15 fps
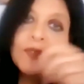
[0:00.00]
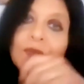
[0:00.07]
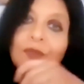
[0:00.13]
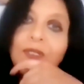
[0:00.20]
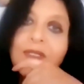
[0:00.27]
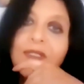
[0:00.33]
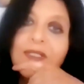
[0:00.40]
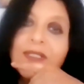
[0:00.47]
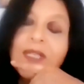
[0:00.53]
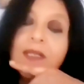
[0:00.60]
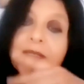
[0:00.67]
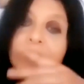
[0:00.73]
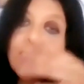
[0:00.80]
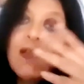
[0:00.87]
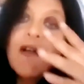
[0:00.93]
to this
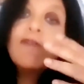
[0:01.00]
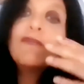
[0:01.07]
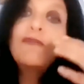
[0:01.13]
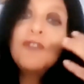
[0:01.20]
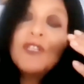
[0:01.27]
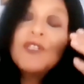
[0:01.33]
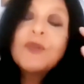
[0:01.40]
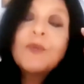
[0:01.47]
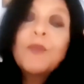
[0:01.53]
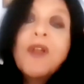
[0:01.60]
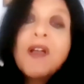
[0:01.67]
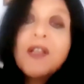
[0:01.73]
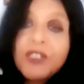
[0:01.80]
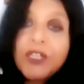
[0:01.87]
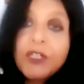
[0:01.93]
staff feature
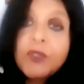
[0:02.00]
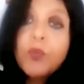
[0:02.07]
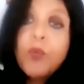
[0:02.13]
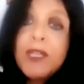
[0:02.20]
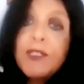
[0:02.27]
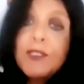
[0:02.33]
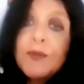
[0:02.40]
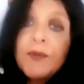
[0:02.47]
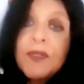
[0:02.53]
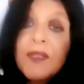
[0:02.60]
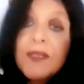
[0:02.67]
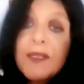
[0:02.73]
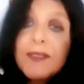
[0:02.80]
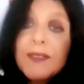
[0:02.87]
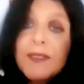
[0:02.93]
project? Why do you
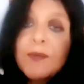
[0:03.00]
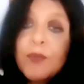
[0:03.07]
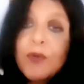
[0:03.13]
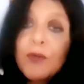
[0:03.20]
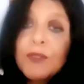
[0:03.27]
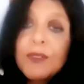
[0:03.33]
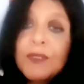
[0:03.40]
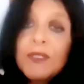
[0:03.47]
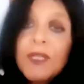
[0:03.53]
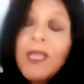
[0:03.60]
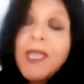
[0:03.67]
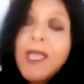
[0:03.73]
think it is important?